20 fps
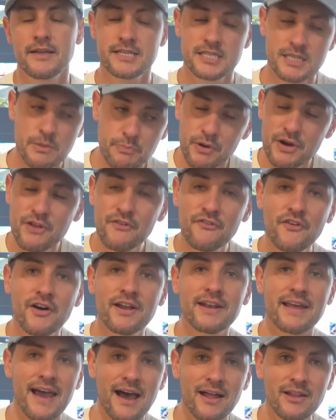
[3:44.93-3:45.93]
This is a pretty
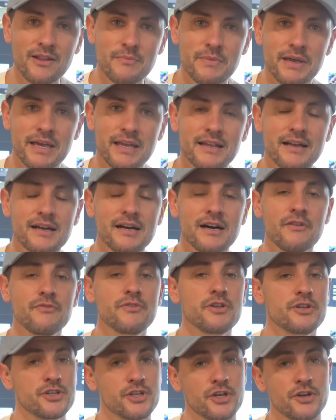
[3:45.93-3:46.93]
fun element of
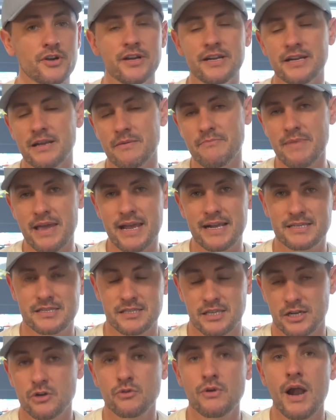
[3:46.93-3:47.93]
the journey, and it makes
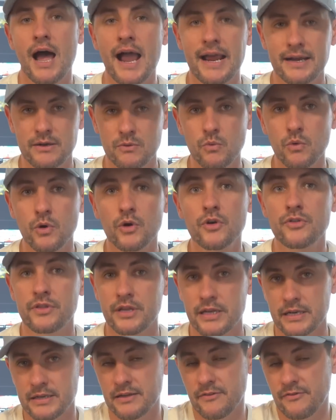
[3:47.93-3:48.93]
the grind worth
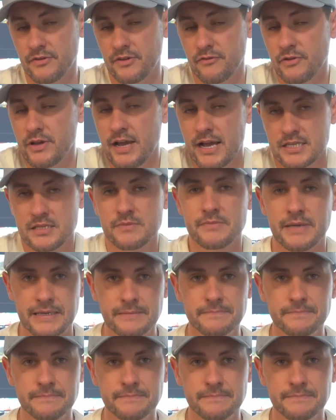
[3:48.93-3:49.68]
it, if you ask me.